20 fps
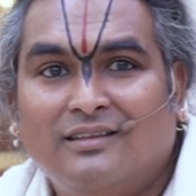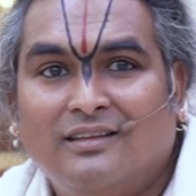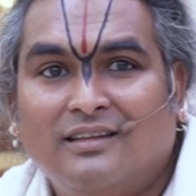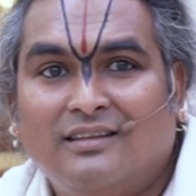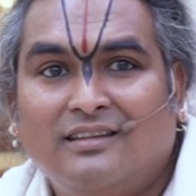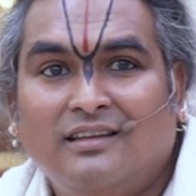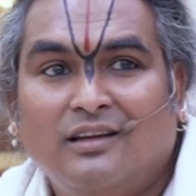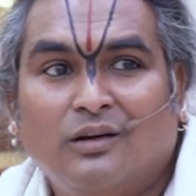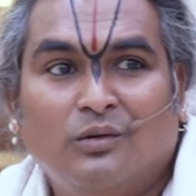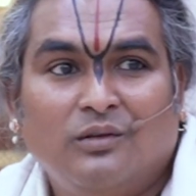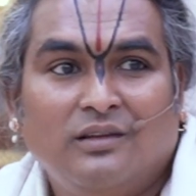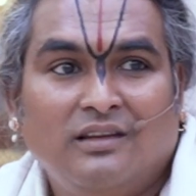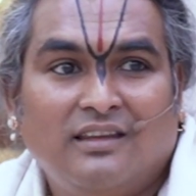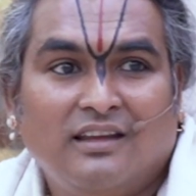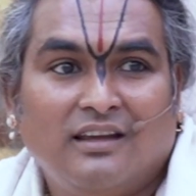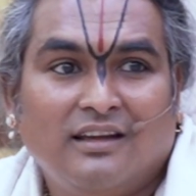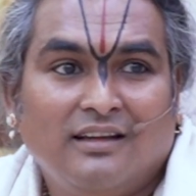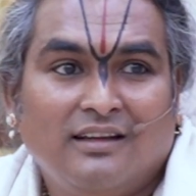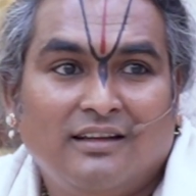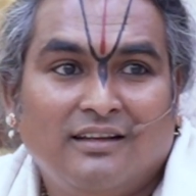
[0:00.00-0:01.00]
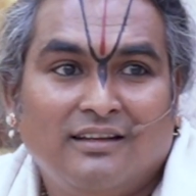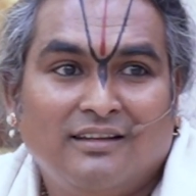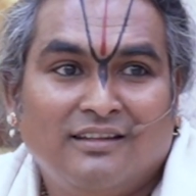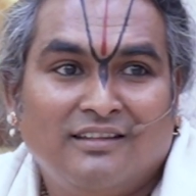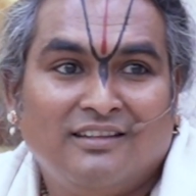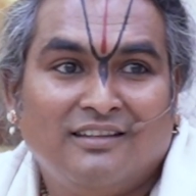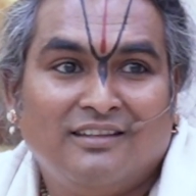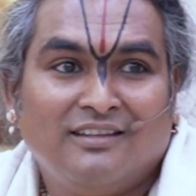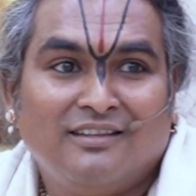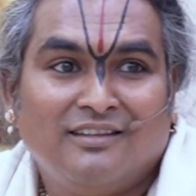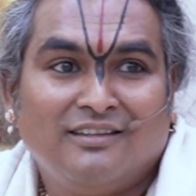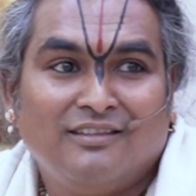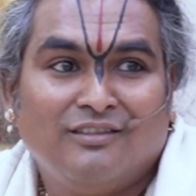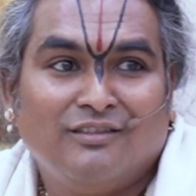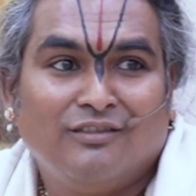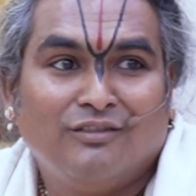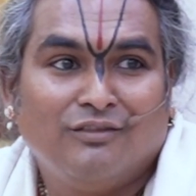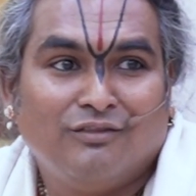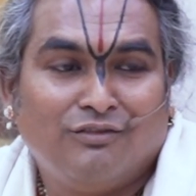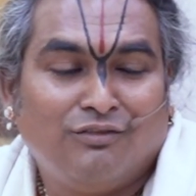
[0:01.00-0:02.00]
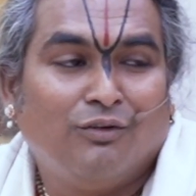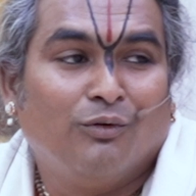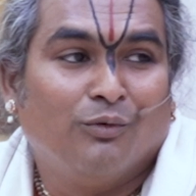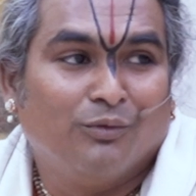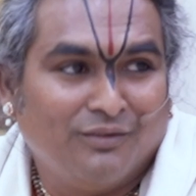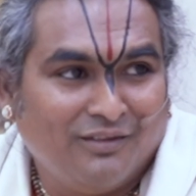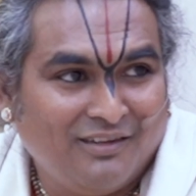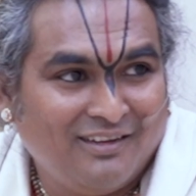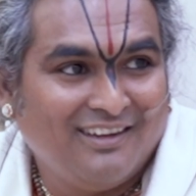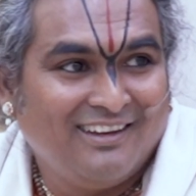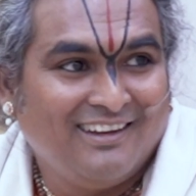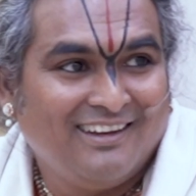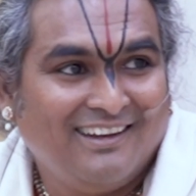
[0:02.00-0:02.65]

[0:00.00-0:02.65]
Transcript: They see only their phone.